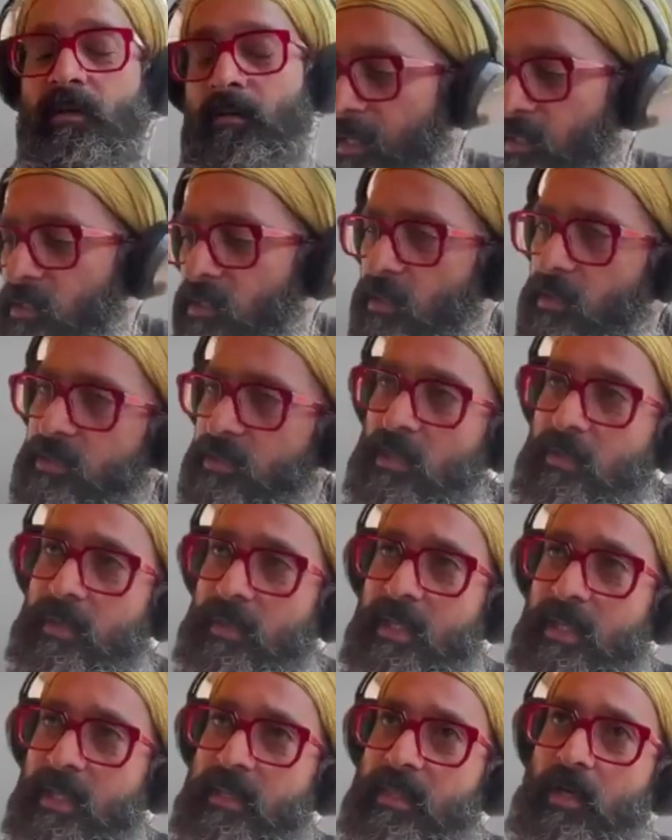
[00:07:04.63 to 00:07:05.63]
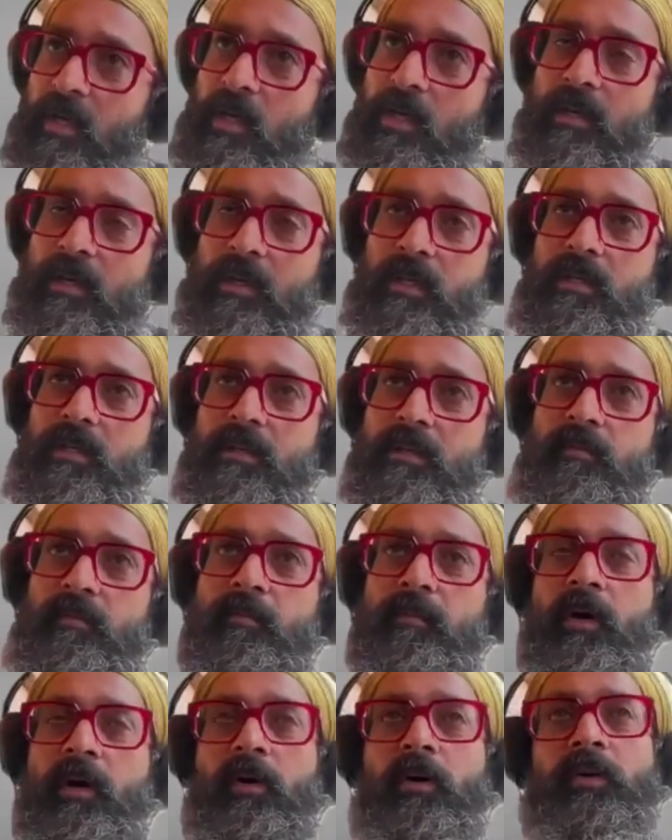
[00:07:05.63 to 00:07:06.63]
Okay, so in the current
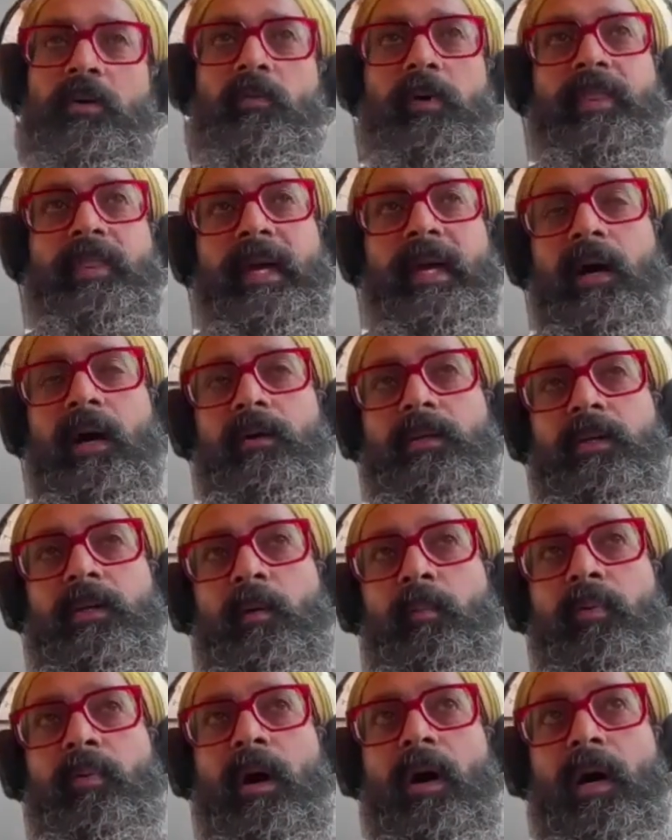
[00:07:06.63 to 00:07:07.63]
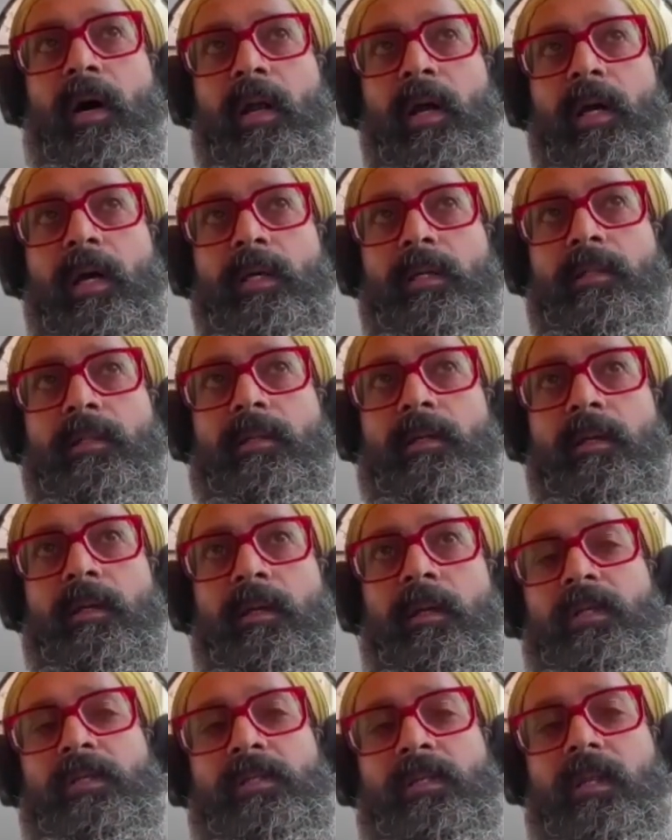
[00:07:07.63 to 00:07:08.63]
mode without your product,
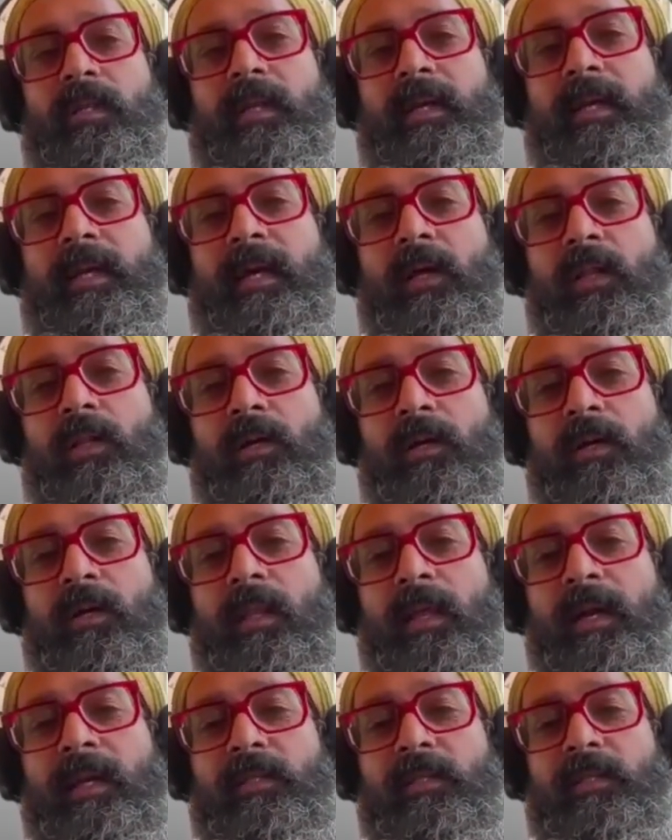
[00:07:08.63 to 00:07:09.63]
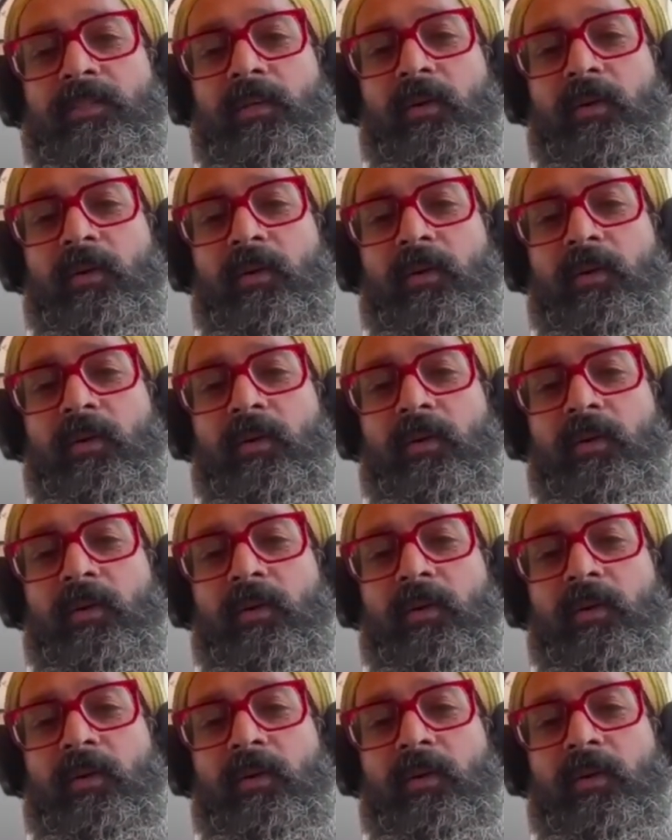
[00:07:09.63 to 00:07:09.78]
what does the layout look like?